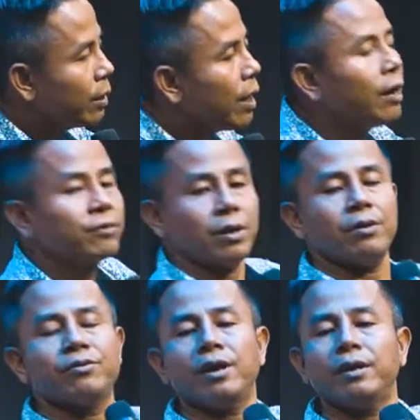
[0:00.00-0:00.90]
As I
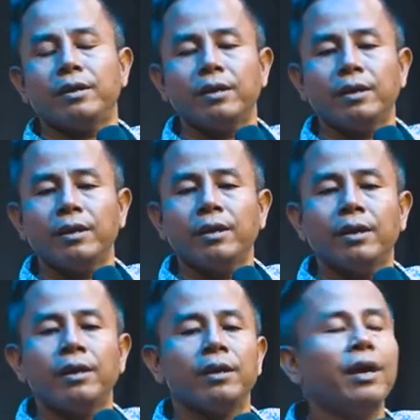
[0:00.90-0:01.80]
said,
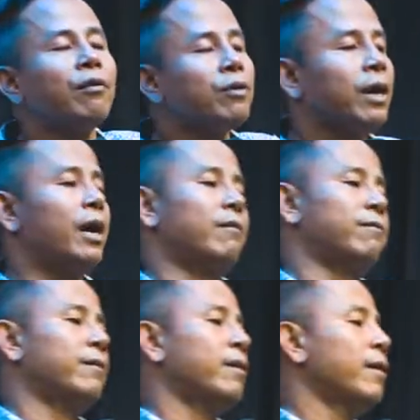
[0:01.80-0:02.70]
now we have
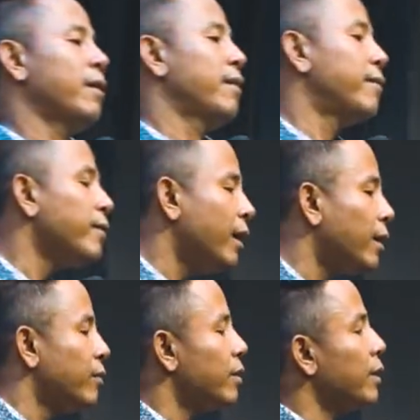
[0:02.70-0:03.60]

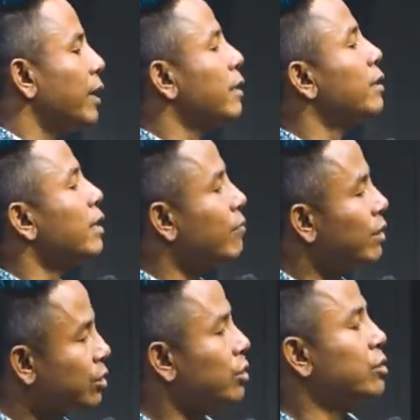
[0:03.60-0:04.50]

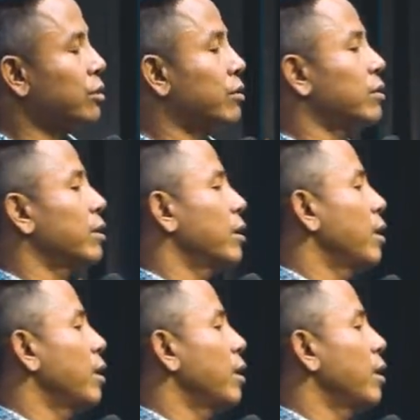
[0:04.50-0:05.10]
311 churches